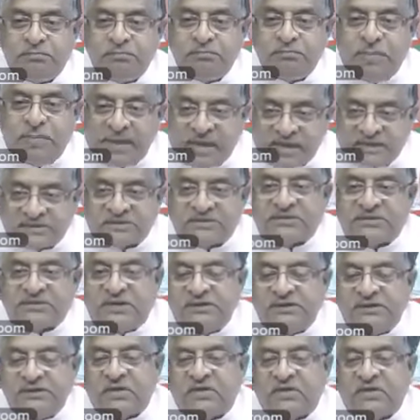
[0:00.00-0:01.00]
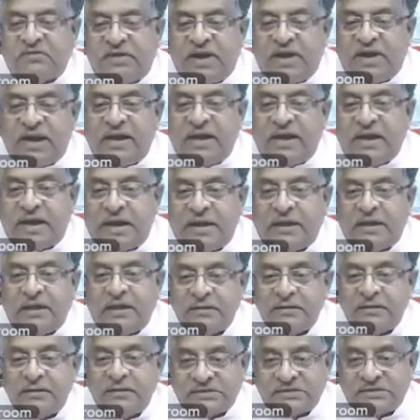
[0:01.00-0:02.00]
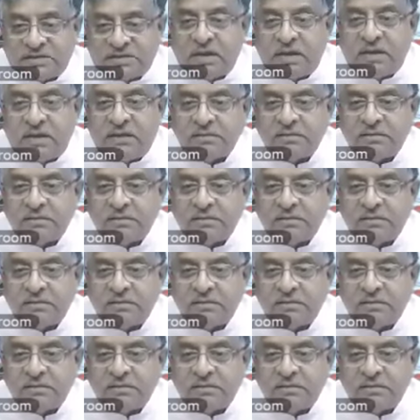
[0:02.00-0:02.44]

biggest center of landline still,